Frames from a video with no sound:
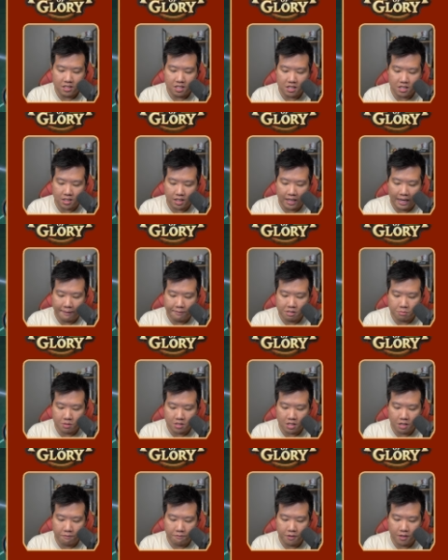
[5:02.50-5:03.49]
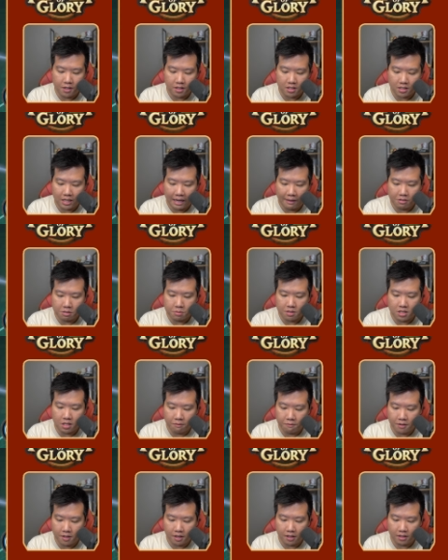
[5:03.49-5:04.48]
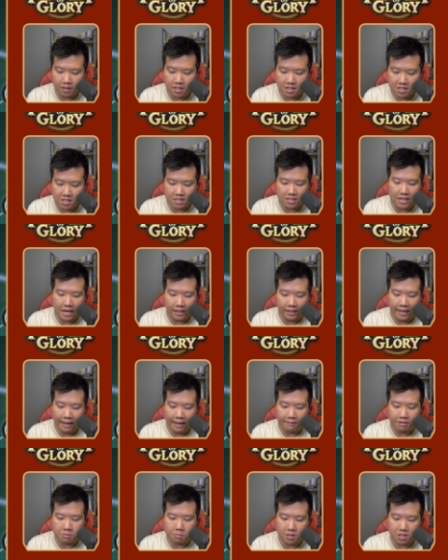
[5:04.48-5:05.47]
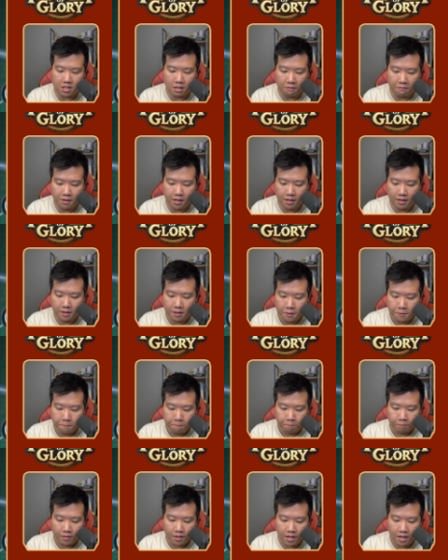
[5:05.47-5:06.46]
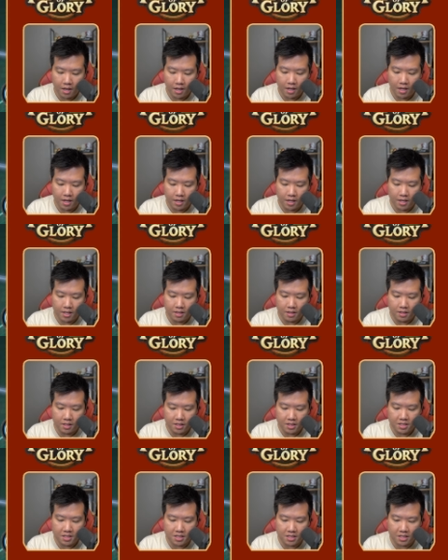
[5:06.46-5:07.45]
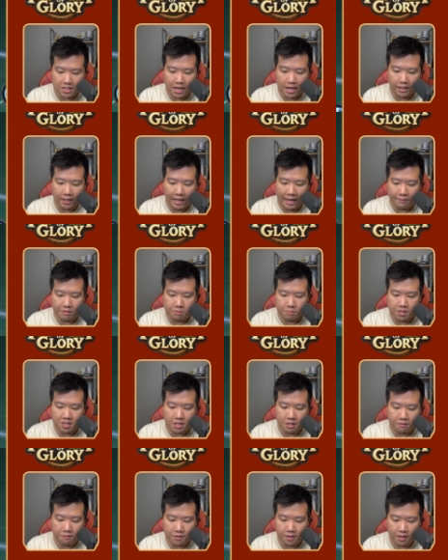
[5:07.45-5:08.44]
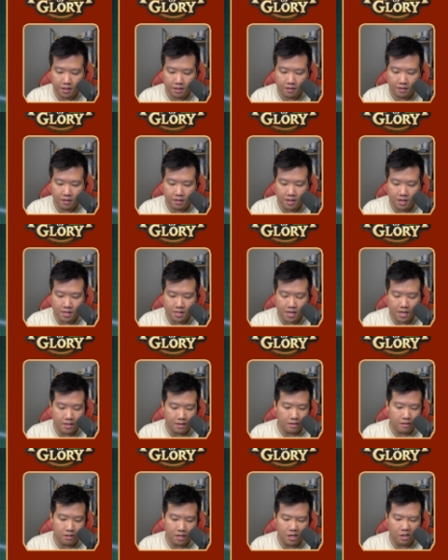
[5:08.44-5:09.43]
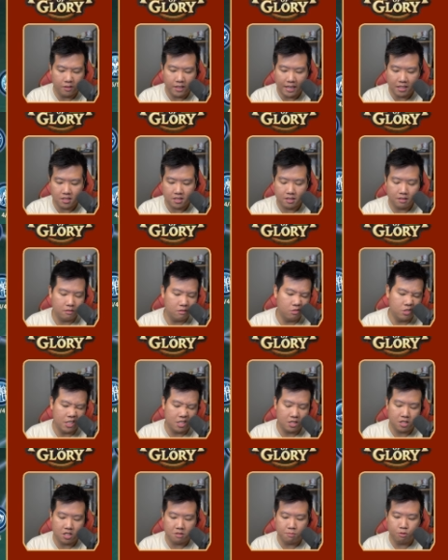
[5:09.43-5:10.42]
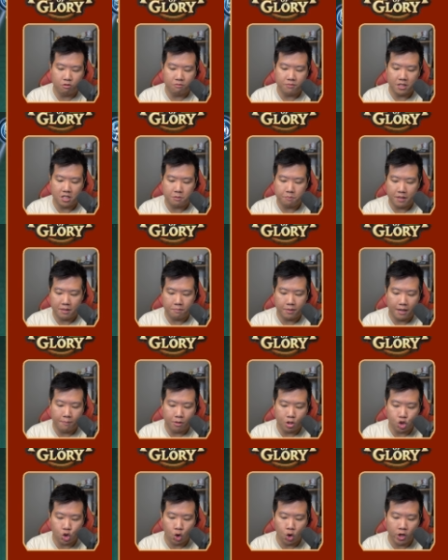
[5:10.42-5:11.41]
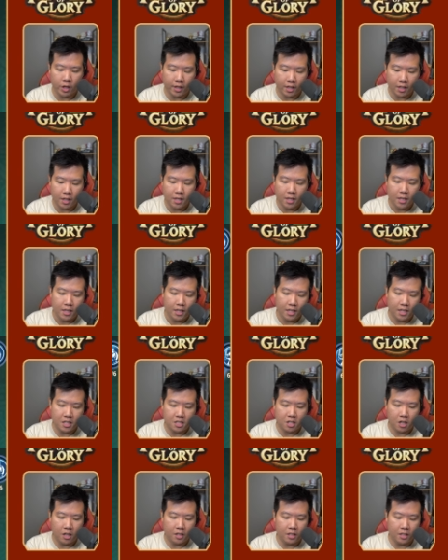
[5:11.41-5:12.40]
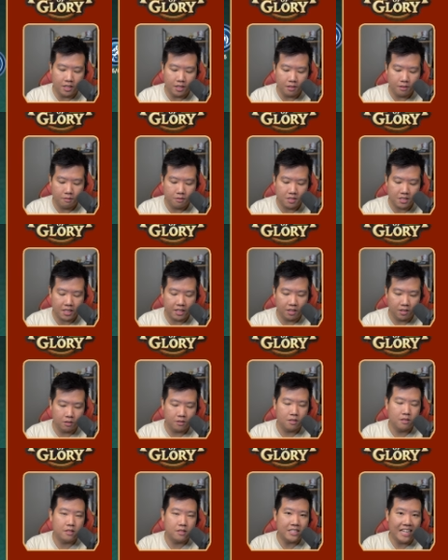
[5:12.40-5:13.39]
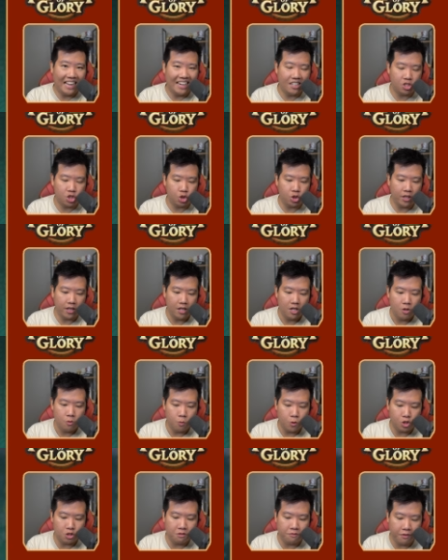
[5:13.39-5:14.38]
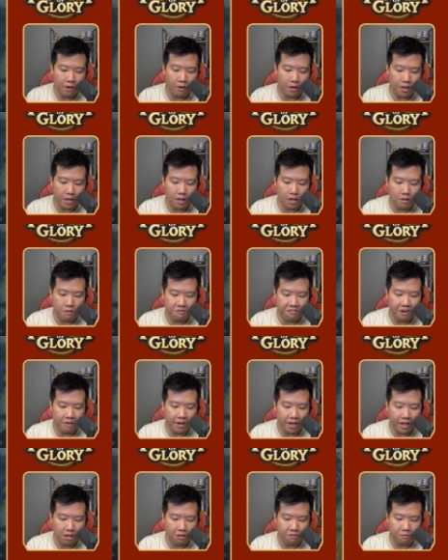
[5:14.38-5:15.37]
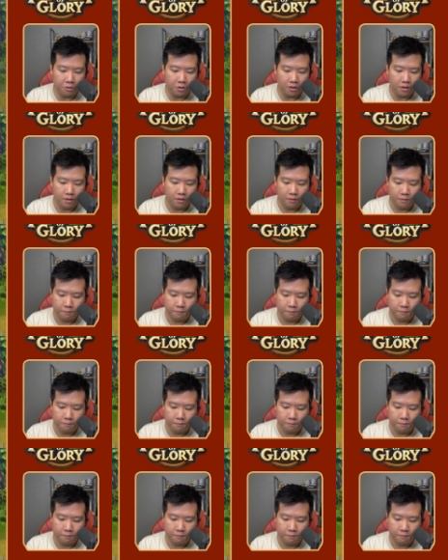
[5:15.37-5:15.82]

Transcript: this is a cav specific, cav specific. This is not cav specific, and this is not cav specific, and then you know that's just just movement speed but majority is on the skill talent tree which is very very helpful